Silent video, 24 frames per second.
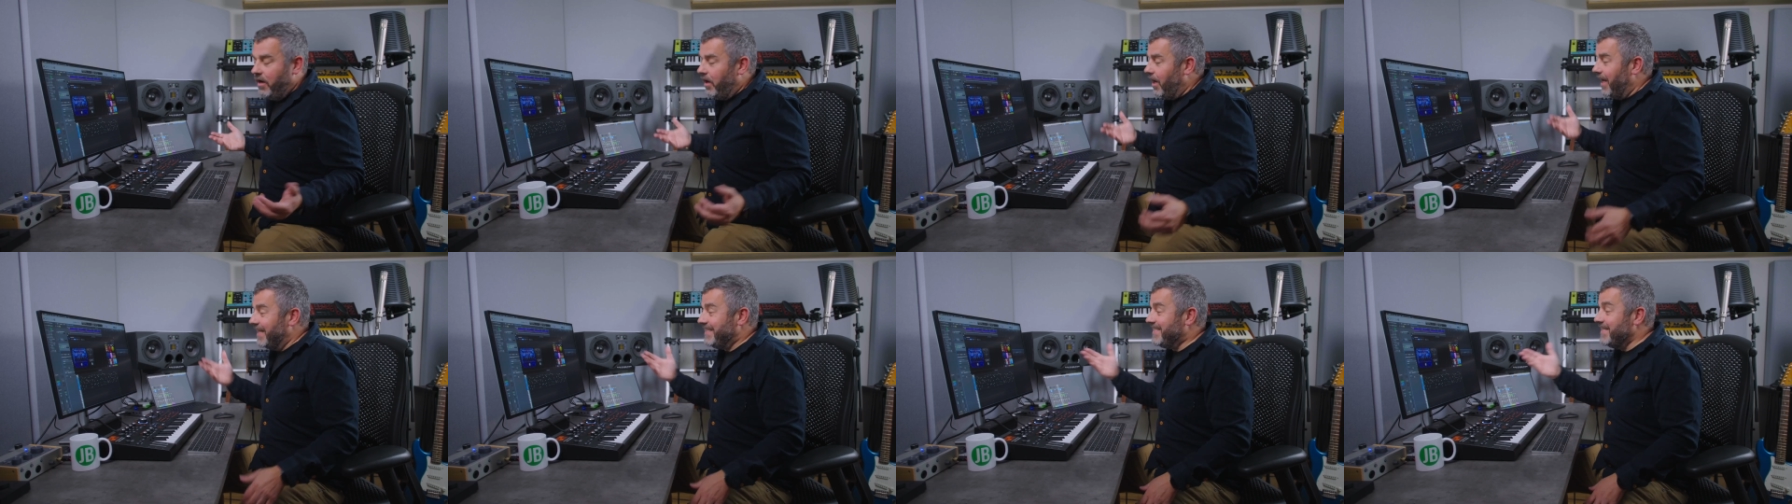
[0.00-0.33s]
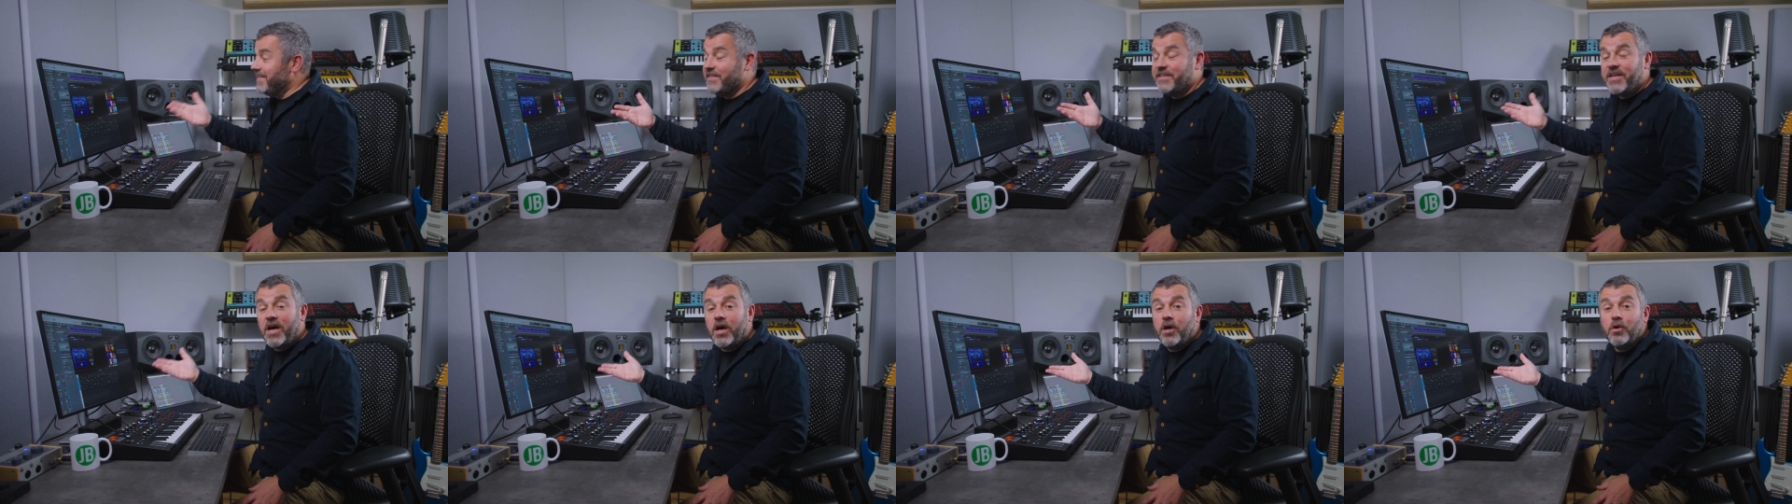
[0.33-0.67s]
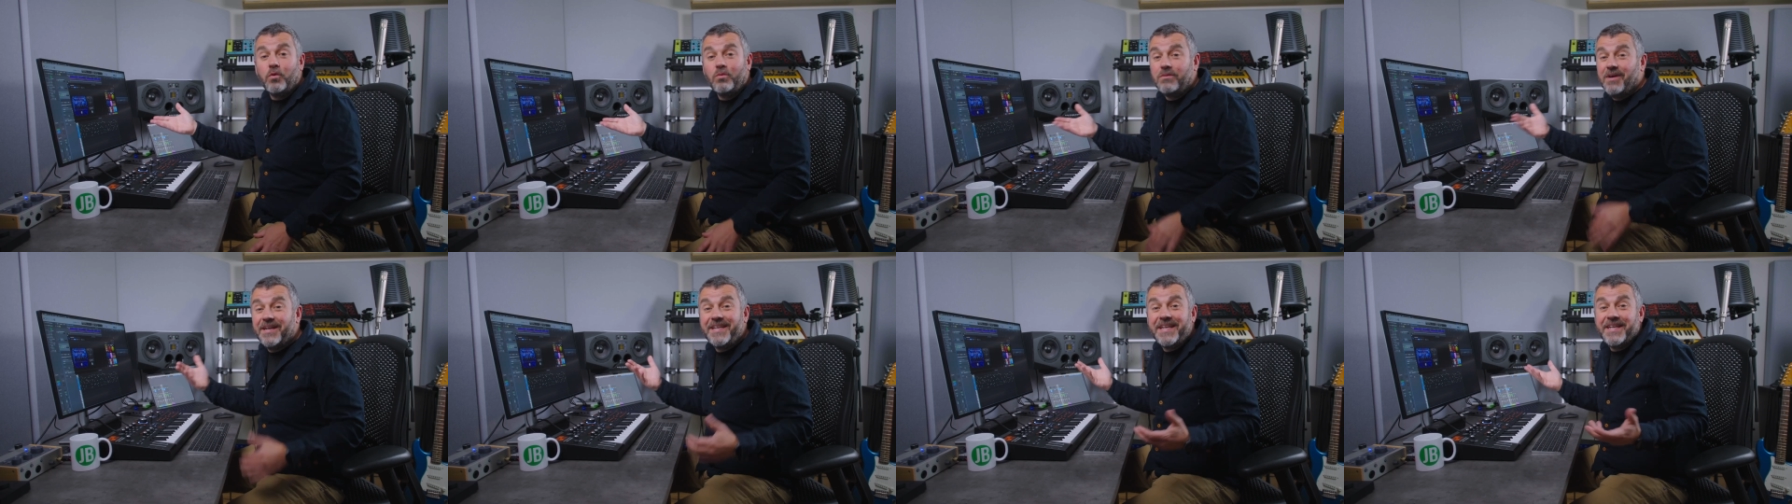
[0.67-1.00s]
I didn't
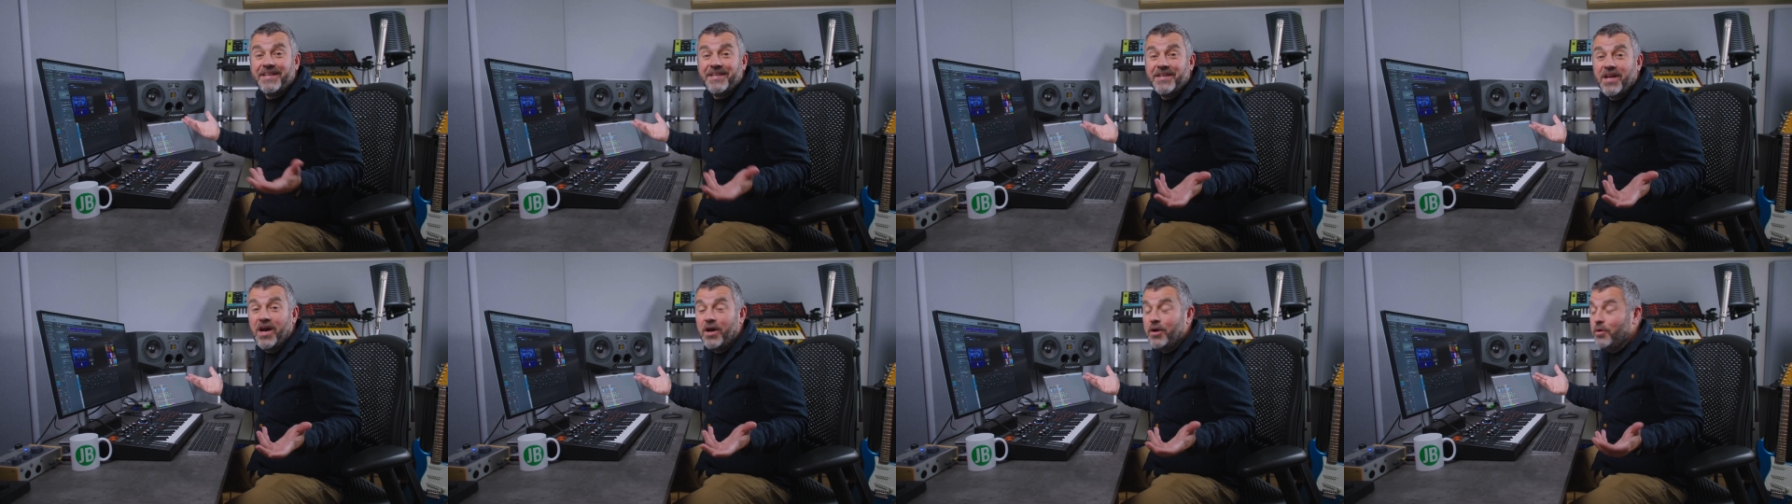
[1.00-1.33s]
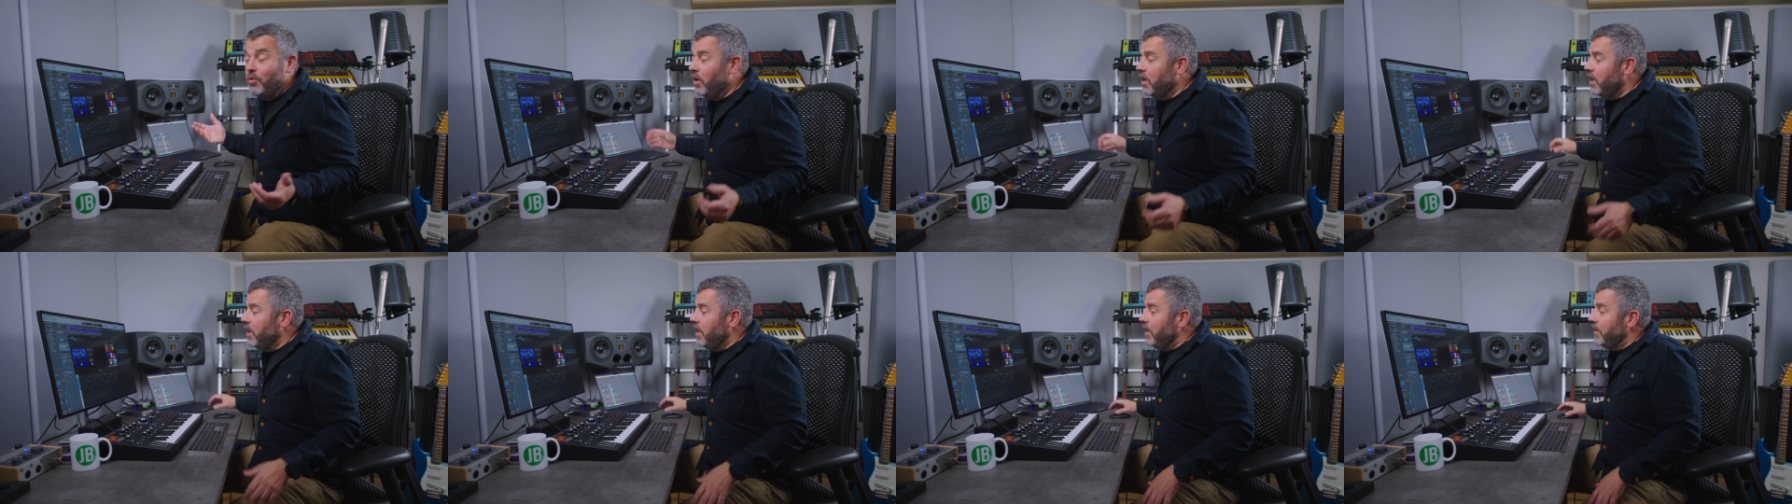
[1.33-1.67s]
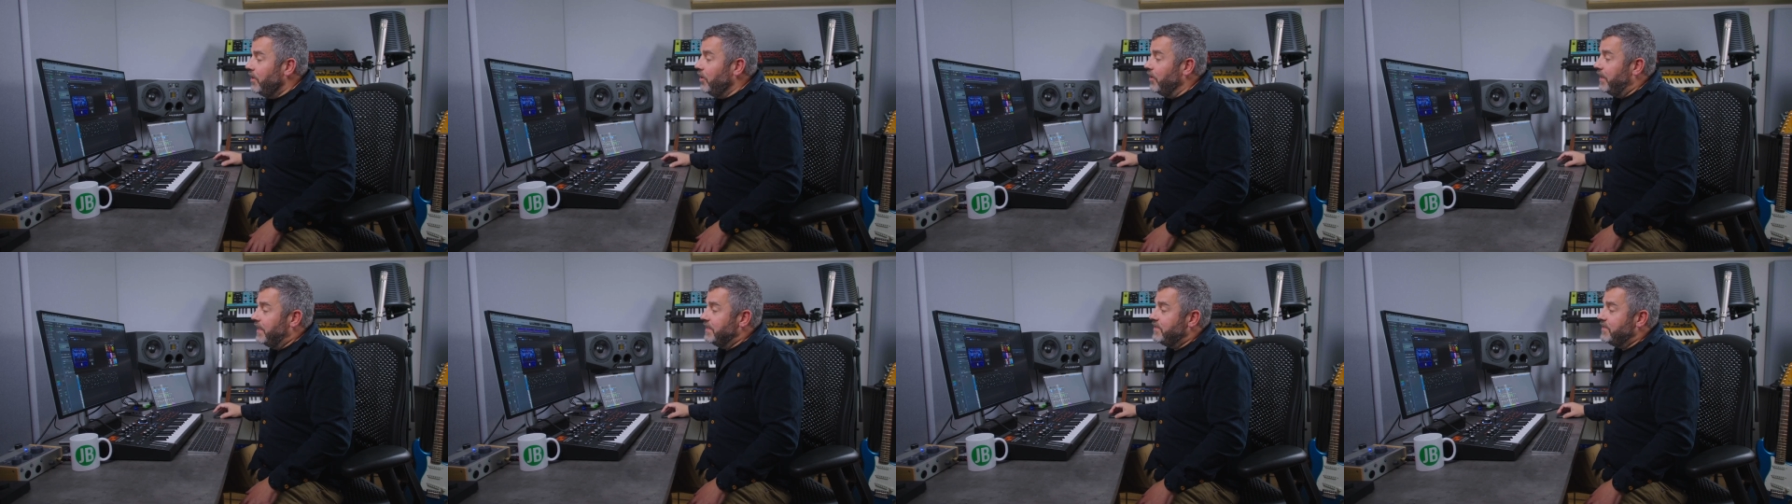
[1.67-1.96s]
know. I didn't know. Look,